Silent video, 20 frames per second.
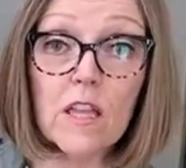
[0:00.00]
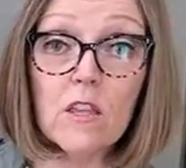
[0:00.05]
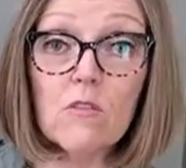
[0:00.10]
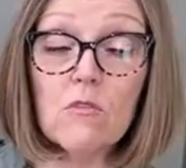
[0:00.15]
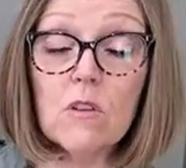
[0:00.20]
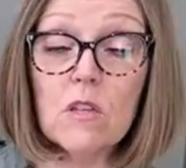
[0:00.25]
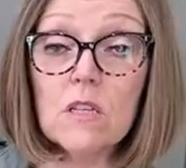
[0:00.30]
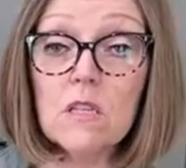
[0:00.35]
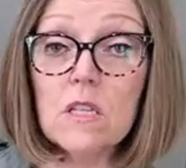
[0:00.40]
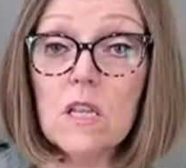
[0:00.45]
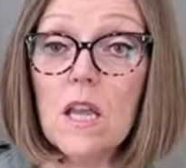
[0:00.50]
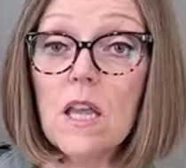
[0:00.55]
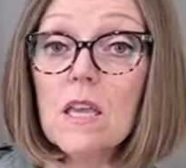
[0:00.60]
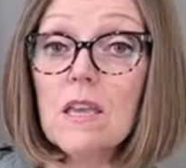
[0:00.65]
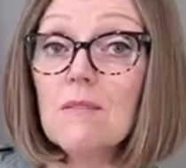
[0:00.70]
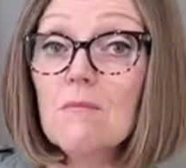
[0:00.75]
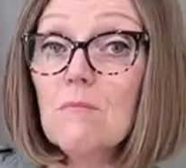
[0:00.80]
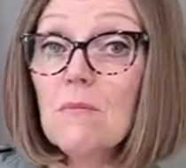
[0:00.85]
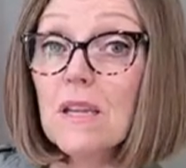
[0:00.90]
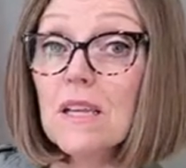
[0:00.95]
You can
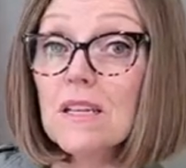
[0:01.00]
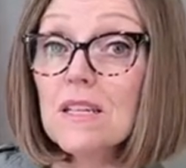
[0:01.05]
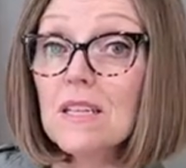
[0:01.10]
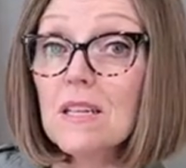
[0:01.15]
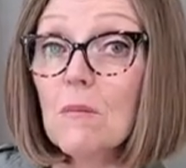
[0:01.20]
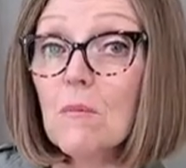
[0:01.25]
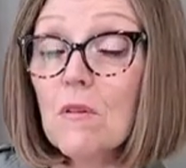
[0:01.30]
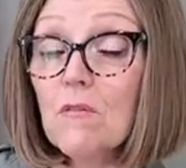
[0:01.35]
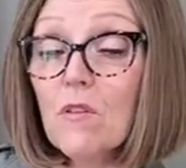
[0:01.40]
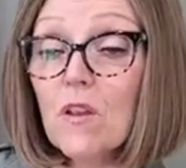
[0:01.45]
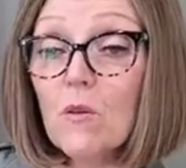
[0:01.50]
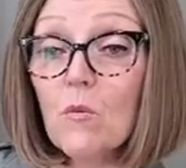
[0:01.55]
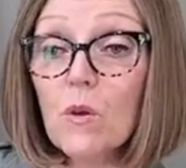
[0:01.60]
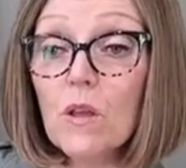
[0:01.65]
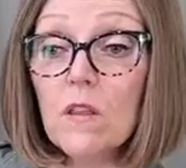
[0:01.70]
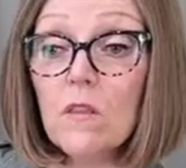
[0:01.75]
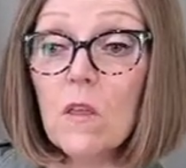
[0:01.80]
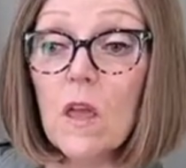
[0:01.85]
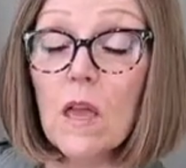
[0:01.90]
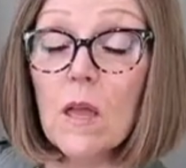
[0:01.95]
take and mix some of it
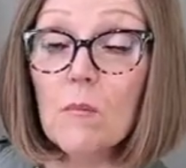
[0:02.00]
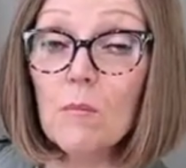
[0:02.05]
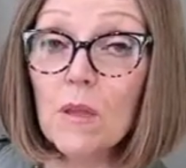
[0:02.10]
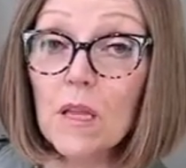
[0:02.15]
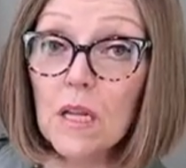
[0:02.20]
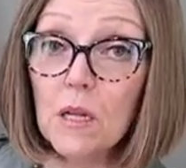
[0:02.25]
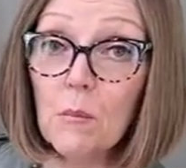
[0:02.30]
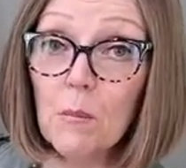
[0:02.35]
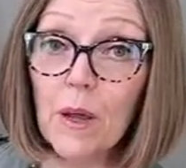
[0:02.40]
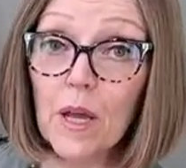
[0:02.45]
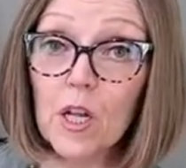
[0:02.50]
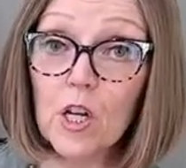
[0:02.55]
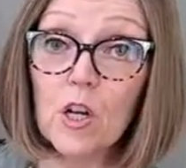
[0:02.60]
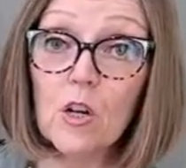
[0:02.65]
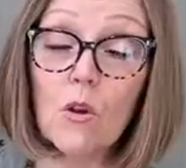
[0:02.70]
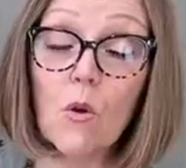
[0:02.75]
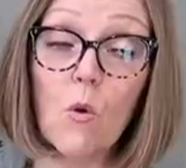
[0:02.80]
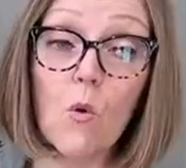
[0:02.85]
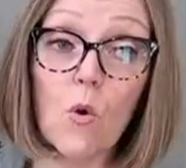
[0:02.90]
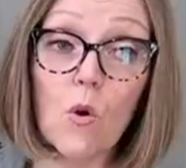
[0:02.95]
with peanut
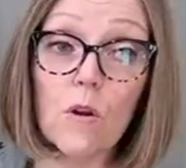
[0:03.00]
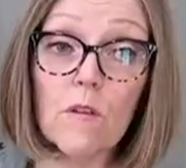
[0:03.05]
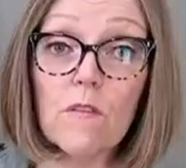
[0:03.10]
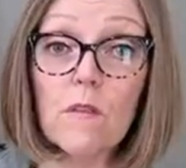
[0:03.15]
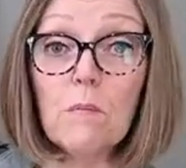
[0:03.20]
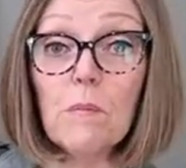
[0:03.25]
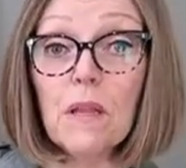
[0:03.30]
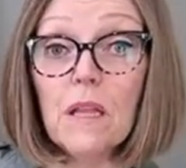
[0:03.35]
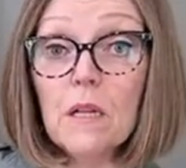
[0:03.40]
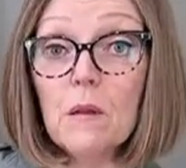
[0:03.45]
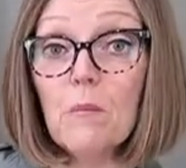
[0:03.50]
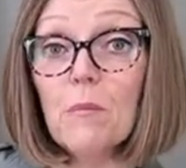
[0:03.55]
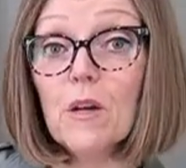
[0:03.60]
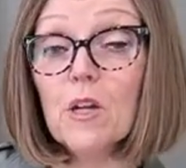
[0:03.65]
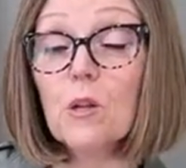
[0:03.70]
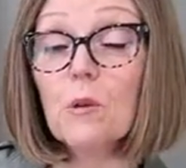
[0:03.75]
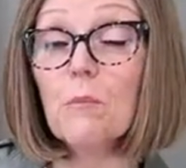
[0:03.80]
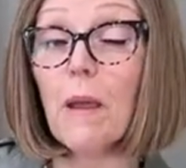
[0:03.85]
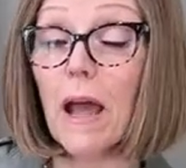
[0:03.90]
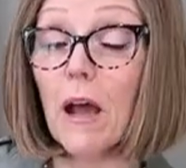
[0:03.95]
butter or the peanut
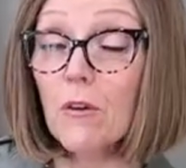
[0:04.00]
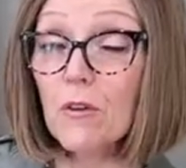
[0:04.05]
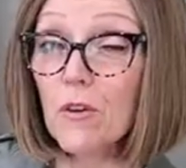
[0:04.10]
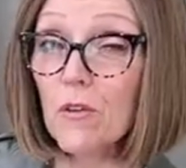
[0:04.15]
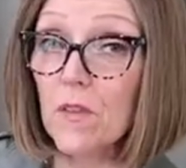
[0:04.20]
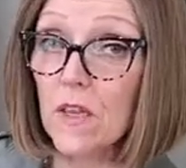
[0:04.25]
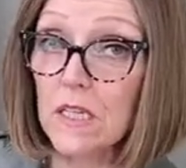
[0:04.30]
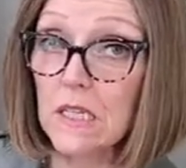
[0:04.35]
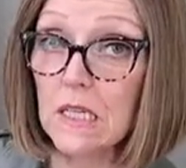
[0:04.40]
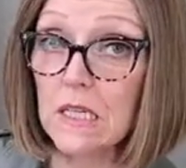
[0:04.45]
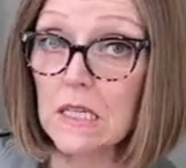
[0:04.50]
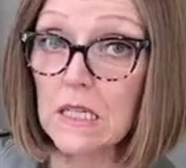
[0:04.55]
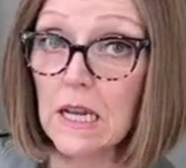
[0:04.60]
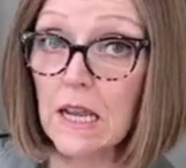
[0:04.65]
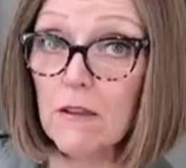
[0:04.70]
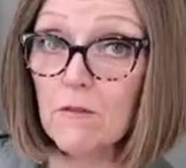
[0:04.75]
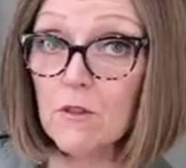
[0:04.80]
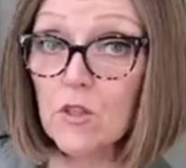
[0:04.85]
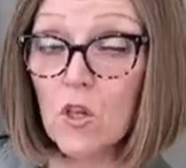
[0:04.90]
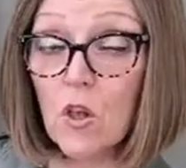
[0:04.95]
butter powder that doesn't
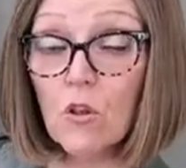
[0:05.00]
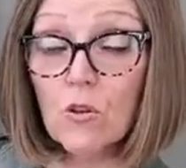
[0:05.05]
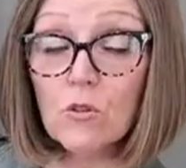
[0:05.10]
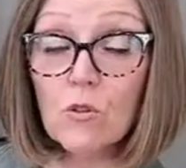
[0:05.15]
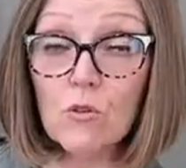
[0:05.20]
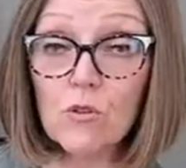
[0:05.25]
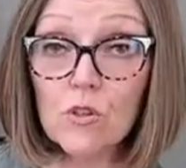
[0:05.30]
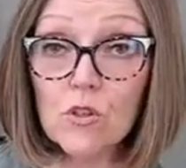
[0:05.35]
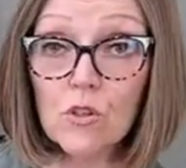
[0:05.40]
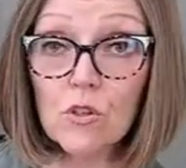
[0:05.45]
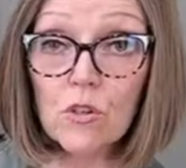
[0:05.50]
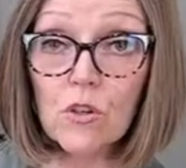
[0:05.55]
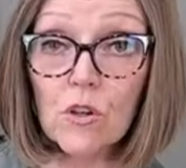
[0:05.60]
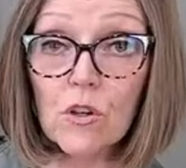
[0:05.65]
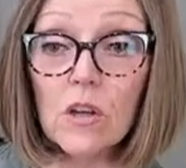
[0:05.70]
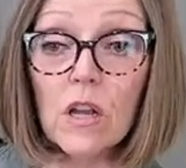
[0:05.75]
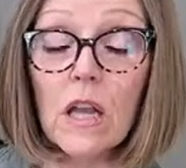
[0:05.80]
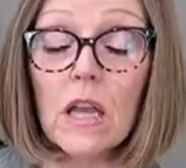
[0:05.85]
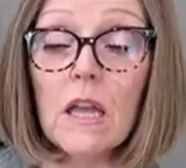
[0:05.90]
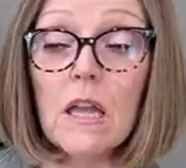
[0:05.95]
have salt or
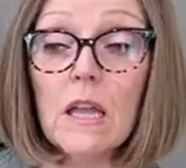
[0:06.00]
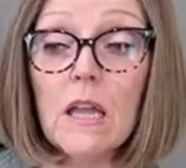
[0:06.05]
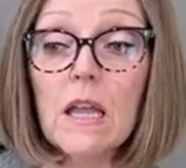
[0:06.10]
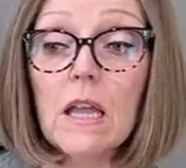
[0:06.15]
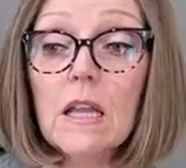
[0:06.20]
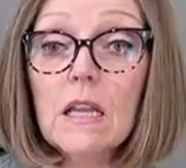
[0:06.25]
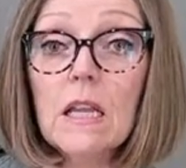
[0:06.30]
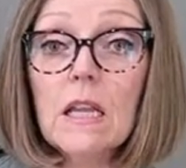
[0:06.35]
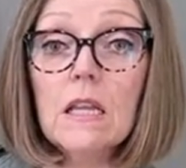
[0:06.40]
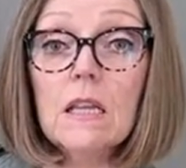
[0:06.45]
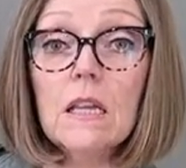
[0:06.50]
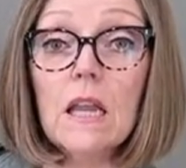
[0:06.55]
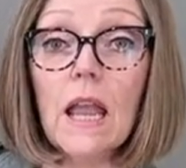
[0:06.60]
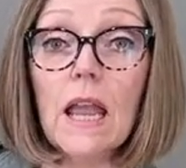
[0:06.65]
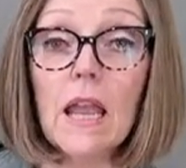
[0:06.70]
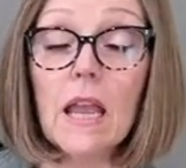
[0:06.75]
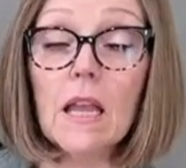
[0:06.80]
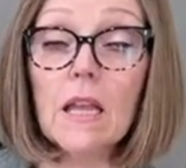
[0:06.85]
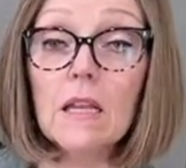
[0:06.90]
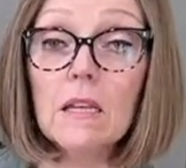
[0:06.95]
sugar in it,
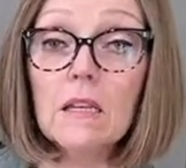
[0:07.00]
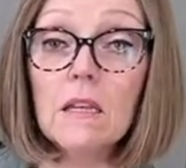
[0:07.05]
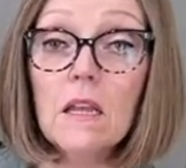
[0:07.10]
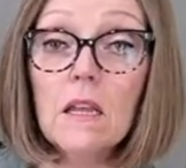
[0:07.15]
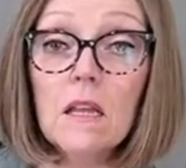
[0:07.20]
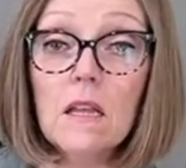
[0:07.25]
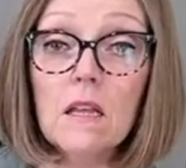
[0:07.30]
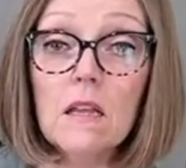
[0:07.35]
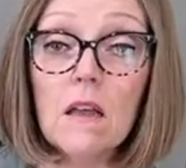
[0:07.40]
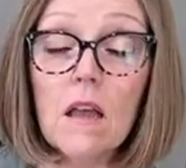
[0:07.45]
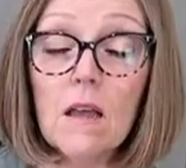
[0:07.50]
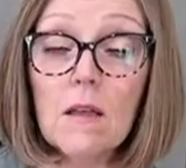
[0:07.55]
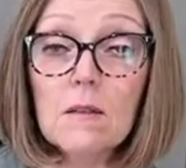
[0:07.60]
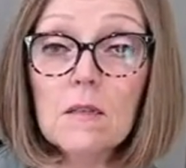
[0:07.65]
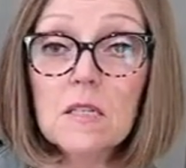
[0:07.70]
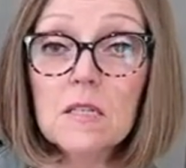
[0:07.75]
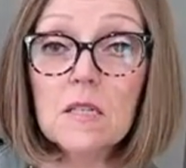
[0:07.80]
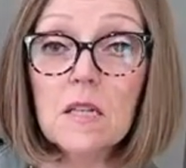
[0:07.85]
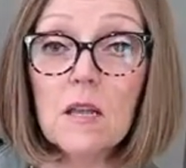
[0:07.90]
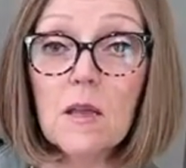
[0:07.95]
and
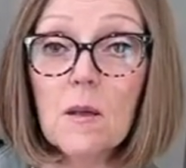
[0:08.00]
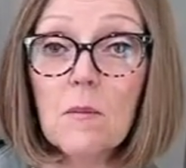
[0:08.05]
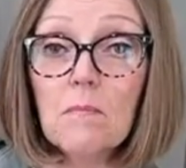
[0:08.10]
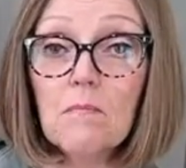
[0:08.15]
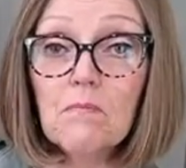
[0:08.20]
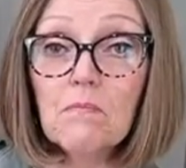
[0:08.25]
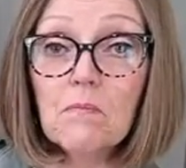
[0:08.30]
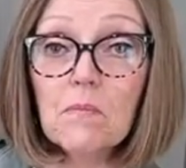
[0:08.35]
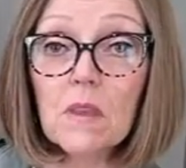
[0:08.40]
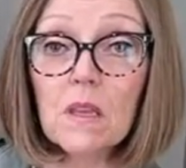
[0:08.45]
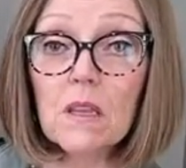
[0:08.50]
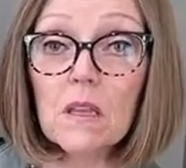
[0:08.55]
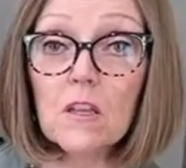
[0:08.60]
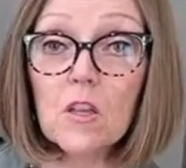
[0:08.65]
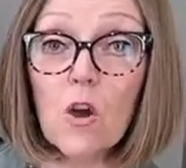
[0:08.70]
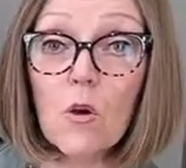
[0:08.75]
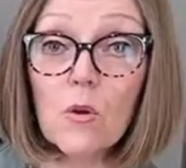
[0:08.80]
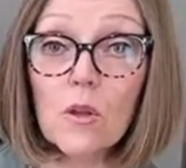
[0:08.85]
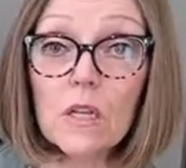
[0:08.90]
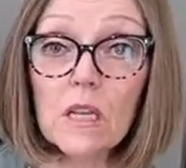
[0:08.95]
some
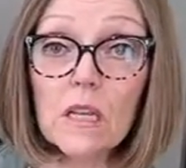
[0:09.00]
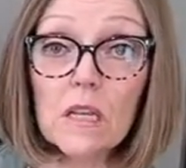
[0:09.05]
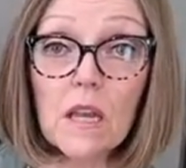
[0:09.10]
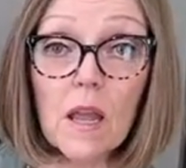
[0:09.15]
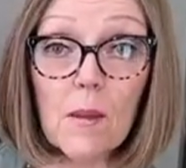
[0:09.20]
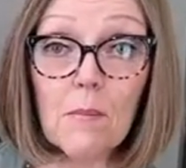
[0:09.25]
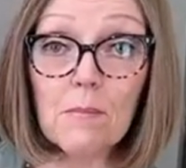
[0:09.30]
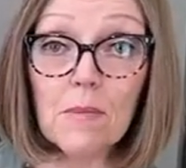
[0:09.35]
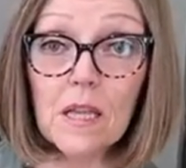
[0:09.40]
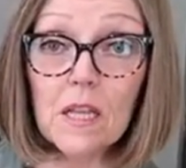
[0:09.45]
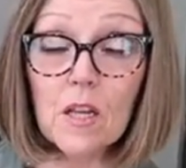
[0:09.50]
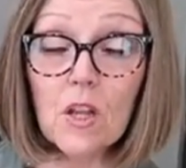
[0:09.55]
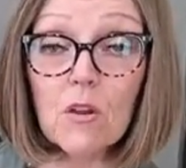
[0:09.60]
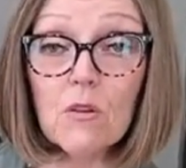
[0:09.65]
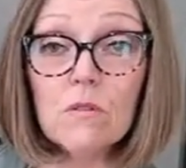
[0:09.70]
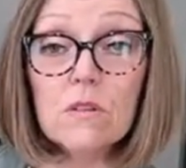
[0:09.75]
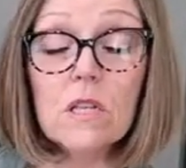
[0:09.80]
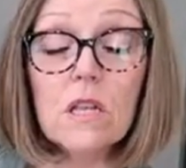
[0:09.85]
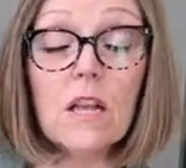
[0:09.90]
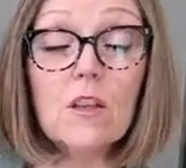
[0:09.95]
coconut
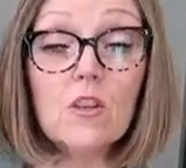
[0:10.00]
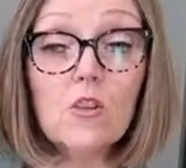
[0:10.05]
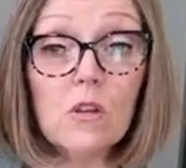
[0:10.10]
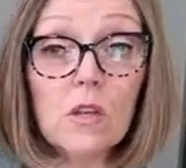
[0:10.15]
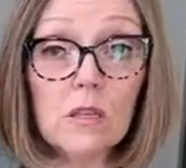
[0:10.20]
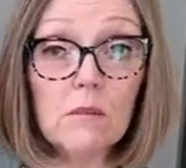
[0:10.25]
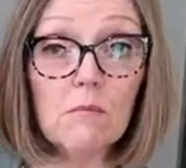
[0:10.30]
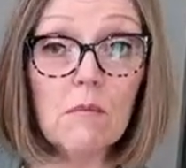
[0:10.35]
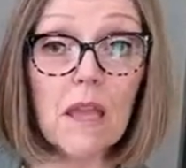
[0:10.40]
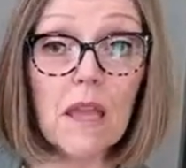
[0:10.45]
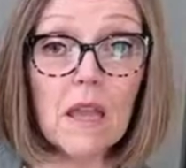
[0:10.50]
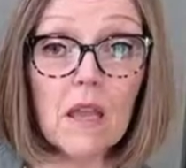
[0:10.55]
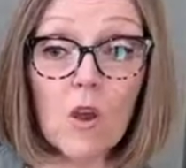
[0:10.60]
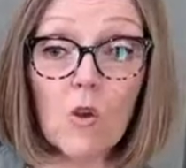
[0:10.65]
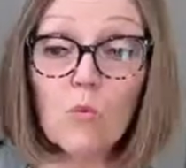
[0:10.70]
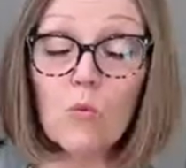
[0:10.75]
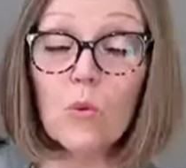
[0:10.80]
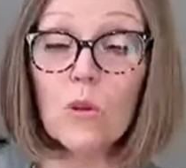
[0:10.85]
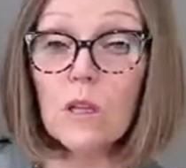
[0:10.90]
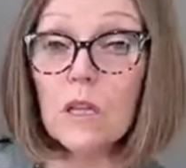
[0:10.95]
aminos, and you can make
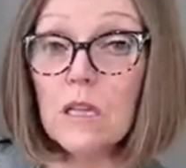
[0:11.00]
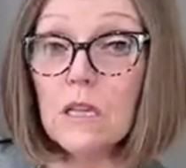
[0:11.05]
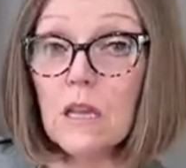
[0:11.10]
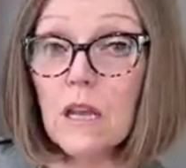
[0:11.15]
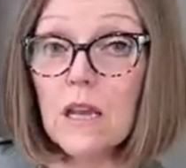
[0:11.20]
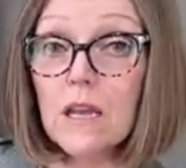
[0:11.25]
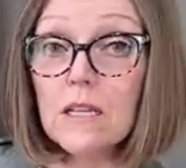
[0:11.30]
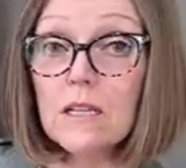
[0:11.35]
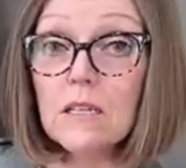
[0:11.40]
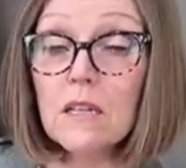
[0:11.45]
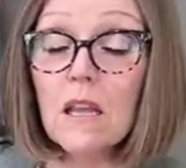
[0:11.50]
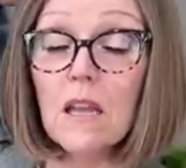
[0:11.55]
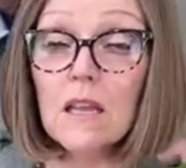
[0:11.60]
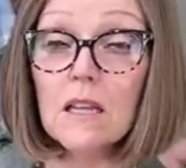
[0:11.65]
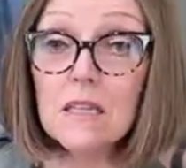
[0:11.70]
a really nice